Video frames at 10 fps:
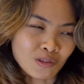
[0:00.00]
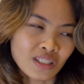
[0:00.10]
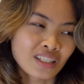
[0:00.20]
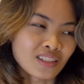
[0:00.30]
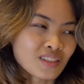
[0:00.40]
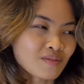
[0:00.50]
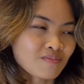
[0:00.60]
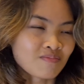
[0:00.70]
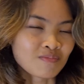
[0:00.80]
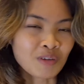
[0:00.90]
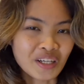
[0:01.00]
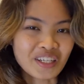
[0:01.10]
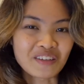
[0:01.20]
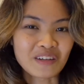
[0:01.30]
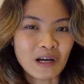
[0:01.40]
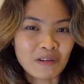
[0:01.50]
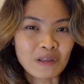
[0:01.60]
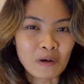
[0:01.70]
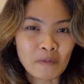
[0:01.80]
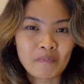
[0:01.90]
two days fucking
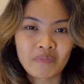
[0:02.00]
around though.